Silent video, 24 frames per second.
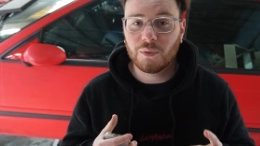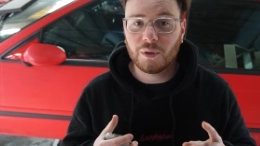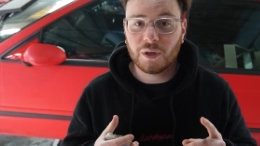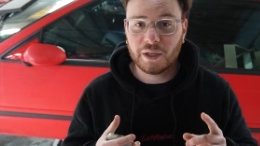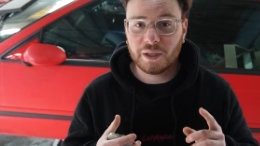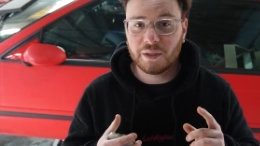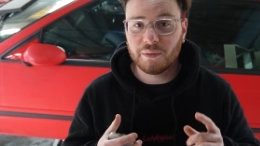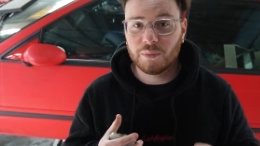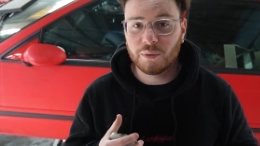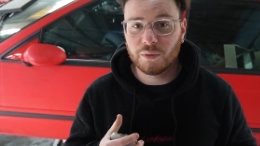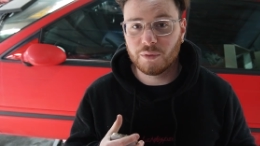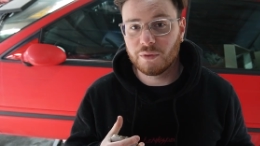why
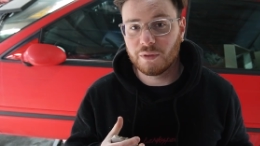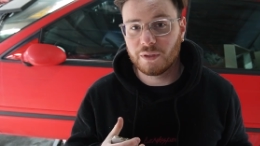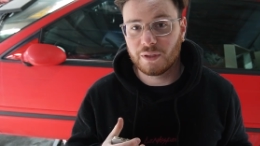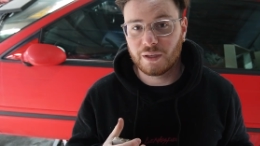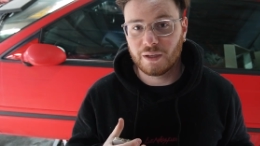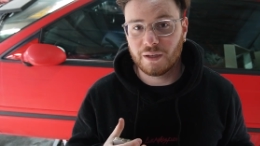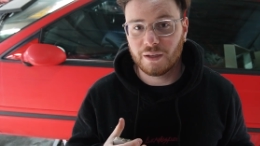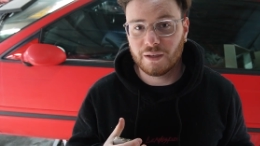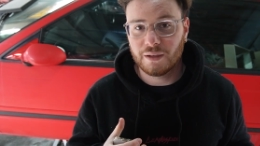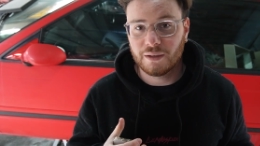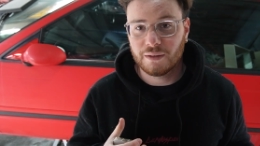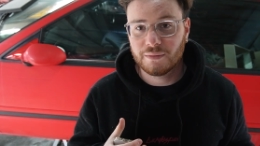you bought the
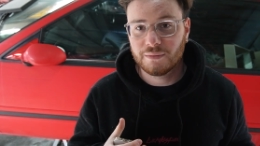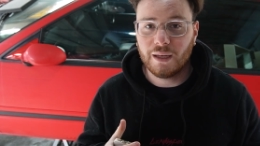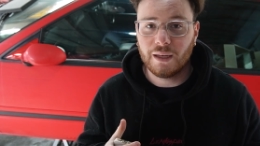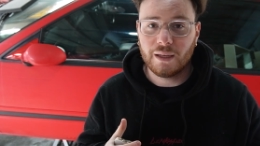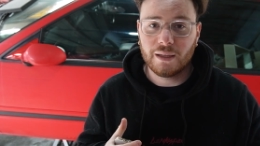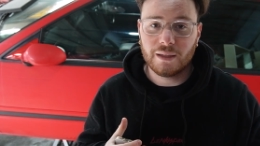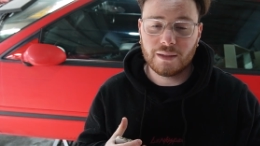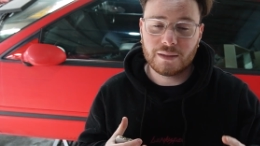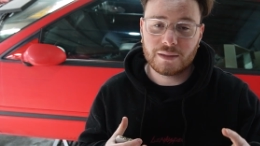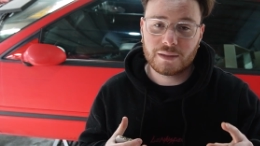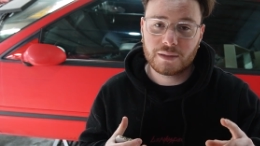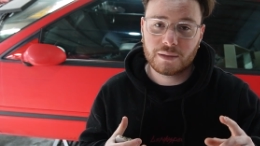car
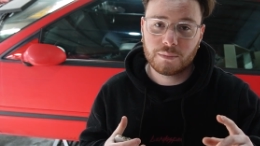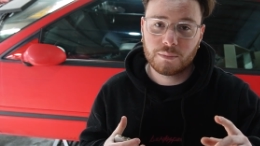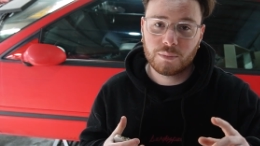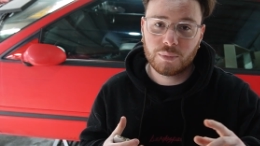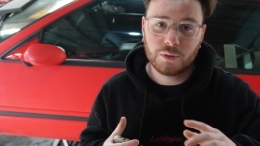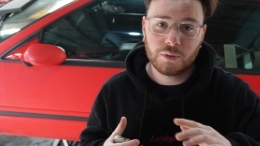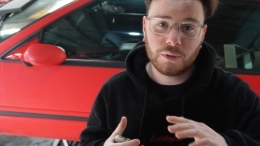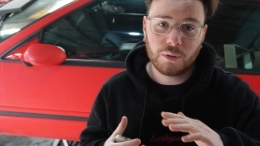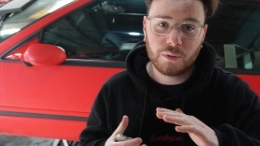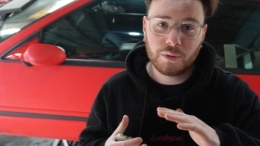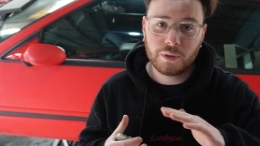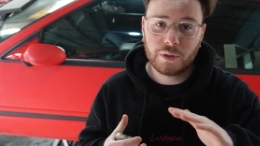and
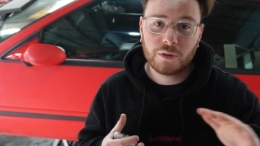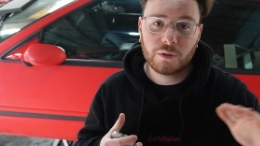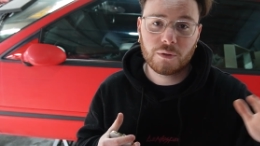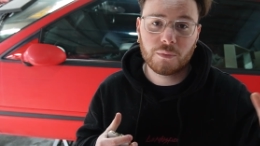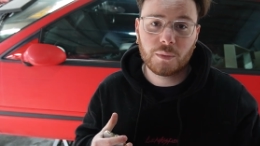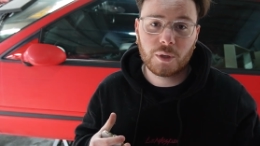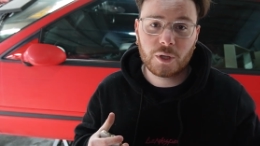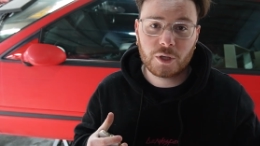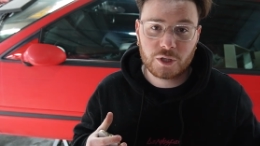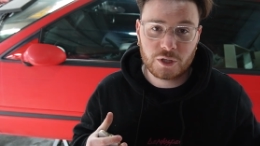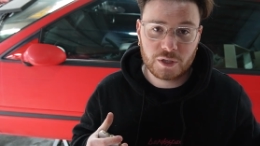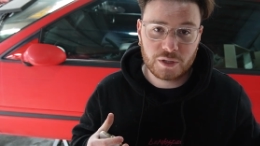put all your
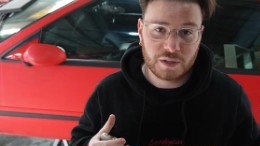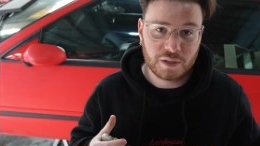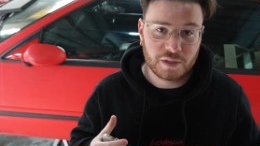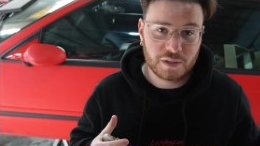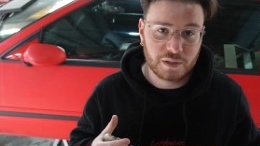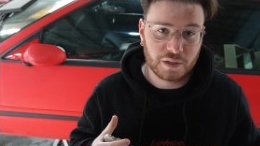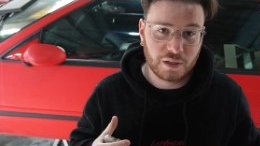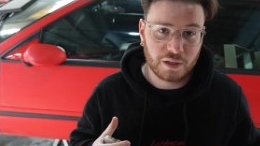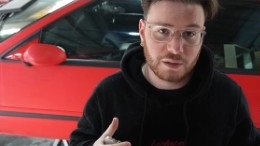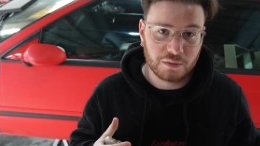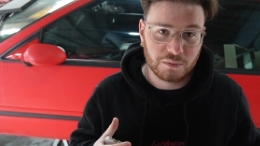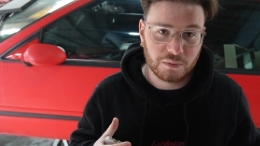emotions
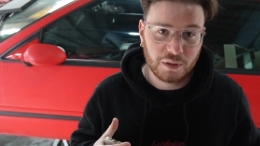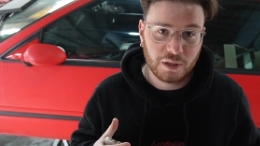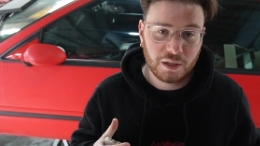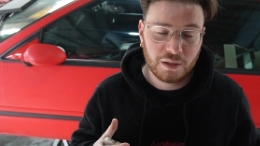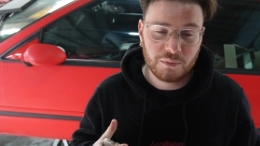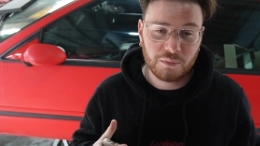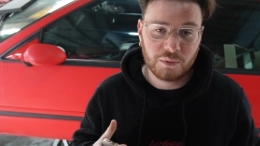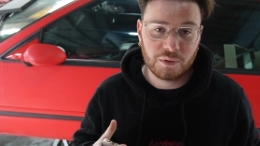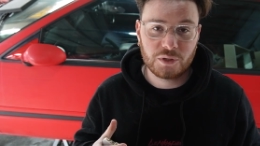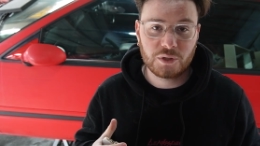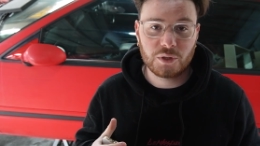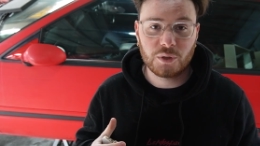aside, right?
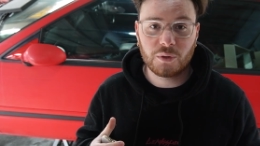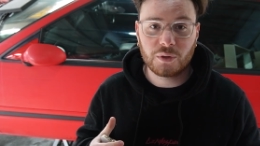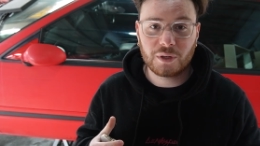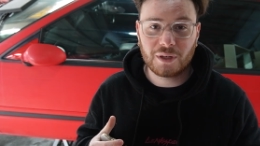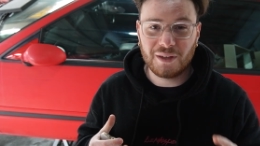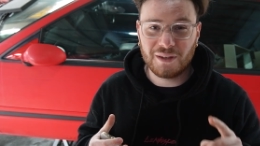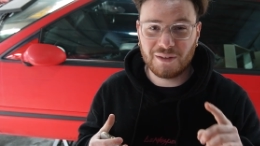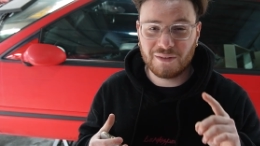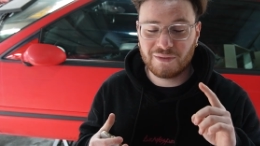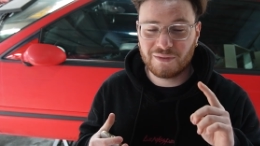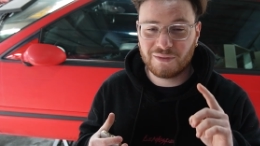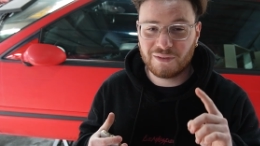We're
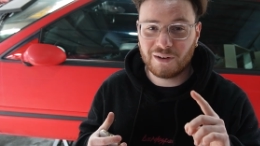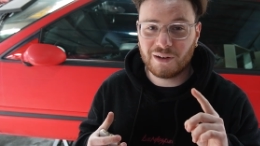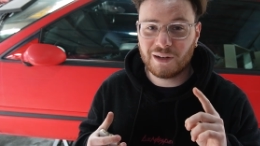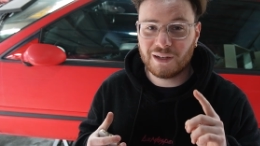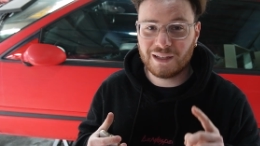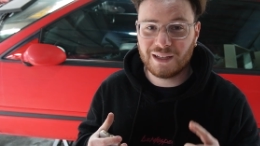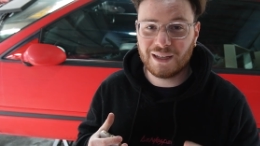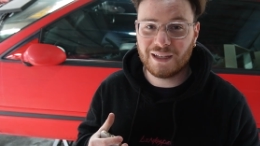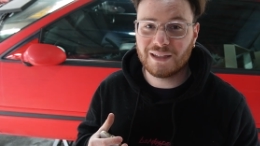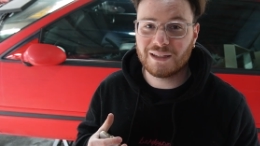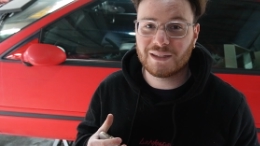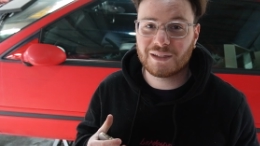talking
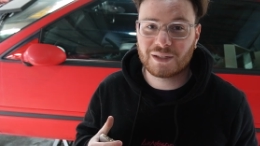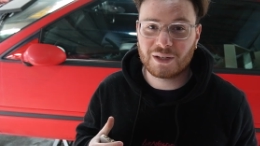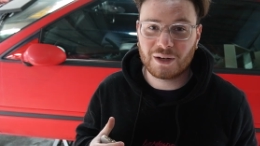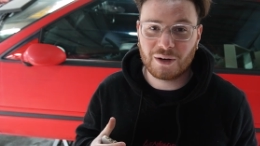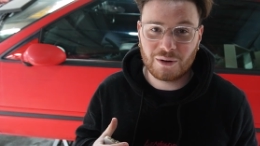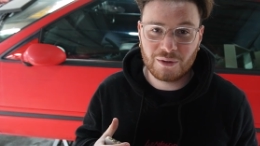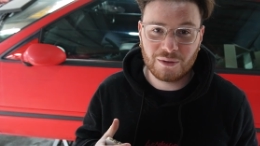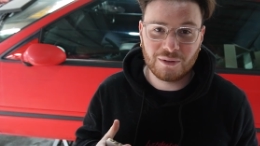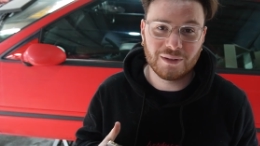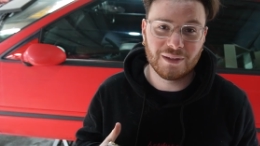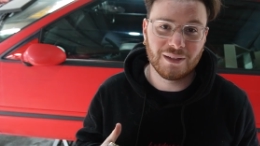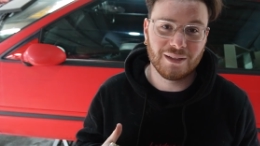finance
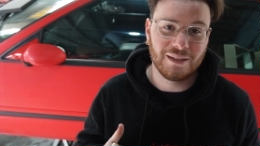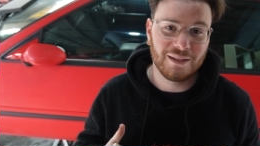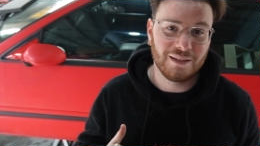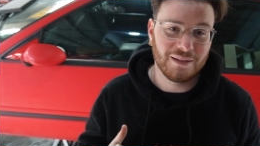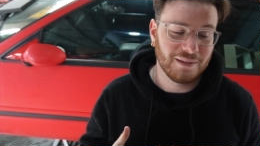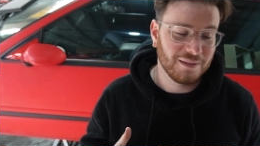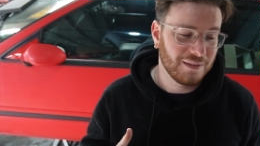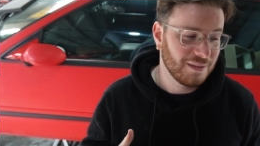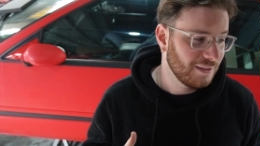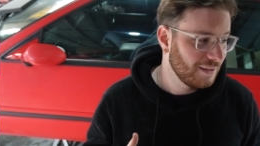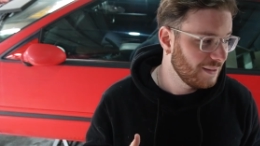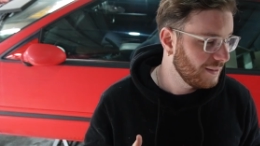only.
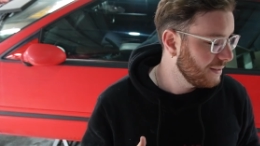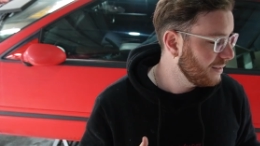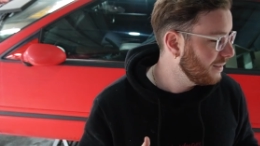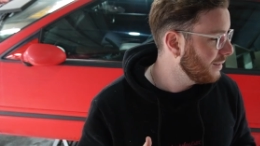I